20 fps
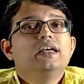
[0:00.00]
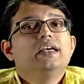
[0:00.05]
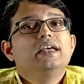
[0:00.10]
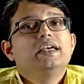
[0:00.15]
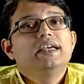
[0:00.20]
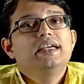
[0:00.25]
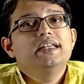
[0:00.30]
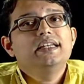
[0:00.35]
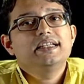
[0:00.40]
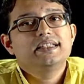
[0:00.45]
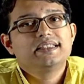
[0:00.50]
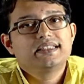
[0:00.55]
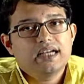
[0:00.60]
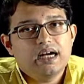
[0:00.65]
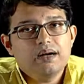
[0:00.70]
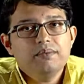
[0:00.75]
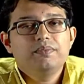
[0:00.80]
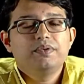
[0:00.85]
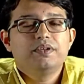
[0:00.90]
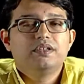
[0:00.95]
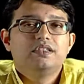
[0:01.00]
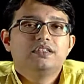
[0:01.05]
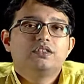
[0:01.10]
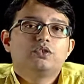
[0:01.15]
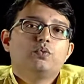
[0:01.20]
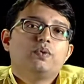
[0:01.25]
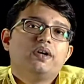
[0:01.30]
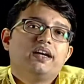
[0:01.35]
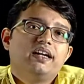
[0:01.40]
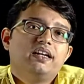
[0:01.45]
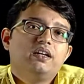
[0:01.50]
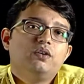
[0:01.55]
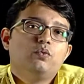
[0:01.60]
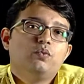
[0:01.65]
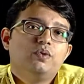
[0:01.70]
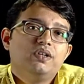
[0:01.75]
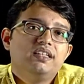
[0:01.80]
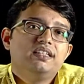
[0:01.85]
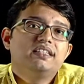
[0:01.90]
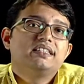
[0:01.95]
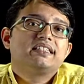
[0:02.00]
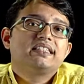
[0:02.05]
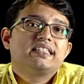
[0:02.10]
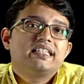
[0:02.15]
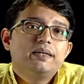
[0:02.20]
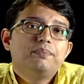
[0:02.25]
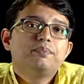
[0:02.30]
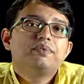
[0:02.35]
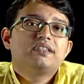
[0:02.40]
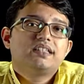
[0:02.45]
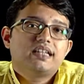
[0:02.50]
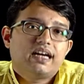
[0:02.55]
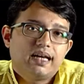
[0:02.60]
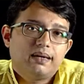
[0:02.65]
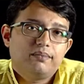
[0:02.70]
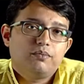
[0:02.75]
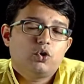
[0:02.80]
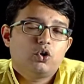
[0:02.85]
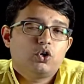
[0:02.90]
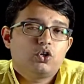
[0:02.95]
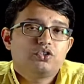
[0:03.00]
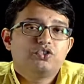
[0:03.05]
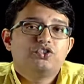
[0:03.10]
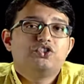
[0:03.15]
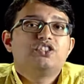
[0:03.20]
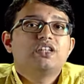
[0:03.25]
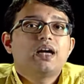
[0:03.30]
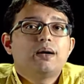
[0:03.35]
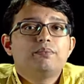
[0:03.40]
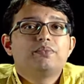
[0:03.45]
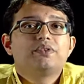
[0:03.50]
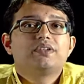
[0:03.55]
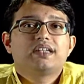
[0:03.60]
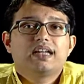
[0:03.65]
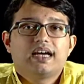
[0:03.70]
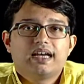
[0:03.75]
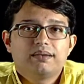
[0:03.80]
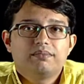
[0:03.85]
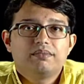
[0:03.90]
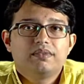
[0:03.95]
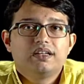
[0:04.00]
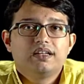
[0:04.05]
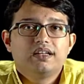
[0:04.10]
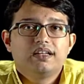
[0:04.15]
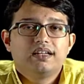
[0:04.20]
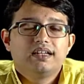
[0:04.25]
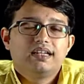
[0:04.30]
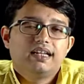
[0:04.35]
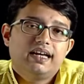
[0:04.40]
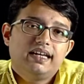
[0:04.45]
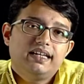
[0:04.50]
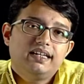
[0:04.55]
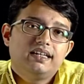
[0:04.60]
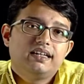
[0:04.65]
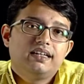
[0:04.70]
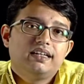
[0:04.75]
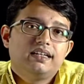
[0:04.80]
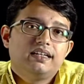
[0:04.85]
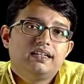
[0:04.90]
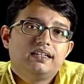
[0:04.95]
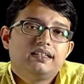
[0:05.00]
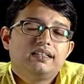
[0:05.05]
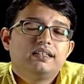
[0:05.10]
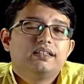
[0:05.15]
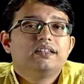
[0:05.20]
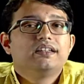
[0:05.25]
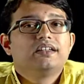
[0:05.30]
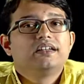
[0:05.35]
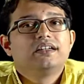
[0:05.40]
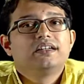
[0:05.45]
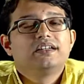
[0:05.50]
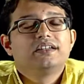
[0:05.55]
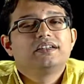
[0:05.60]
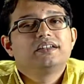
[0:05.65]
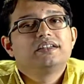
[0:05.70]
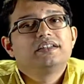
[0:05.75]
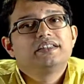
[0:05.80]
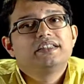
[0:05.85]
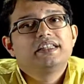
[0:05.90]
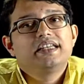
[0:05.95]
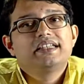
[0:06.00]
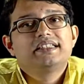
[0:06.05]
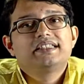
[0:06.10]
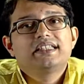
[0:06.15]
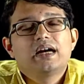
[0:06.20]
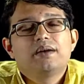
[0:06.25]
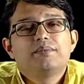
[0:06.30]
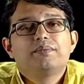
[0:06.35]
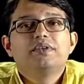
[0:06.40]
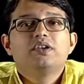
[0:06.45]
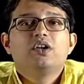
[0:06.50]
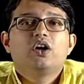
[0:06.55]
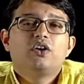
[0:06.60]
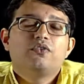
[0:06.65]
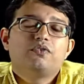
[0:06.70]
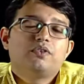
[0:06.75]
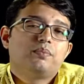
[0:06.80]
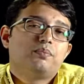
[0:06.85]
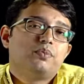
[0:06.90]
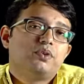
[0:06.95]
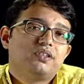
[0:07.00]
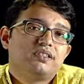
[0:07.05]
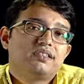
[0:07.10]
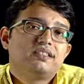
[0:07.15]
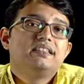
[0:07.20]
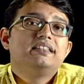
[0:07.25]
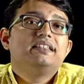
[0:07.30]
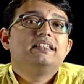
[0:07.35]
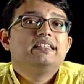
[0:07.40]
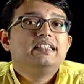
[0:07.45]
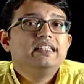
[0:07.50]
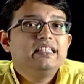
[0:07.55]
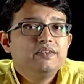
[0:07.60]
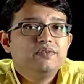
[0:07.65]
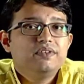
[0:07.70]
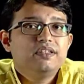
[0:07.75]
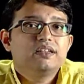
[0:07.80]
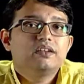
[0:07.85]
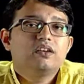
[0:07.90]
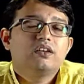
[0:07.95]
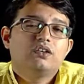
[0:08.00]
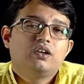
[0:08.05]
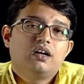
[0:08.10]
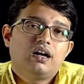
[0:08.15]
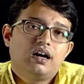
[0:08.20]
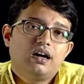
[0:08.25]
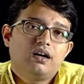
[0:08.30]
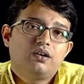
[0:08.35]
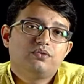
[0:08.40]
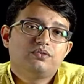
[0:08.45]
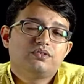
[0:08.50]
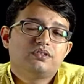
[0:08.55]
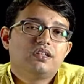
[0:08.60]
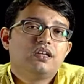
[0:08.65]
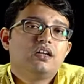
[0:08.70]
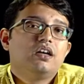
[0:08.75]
In examples where we skip time or jump time, like the example of a person leaving house,